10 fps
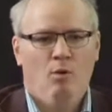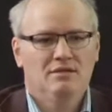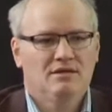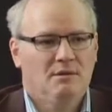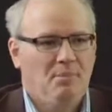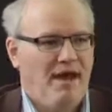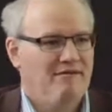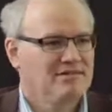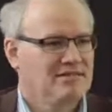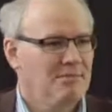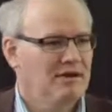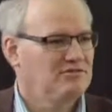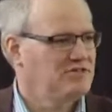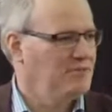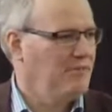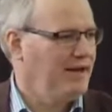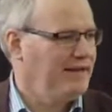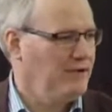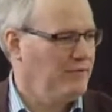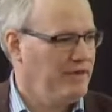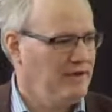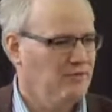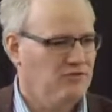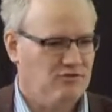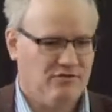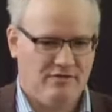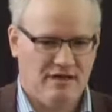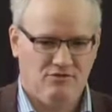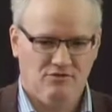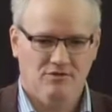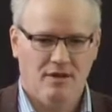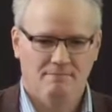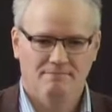Well, the parents amongst you might know the answer to this.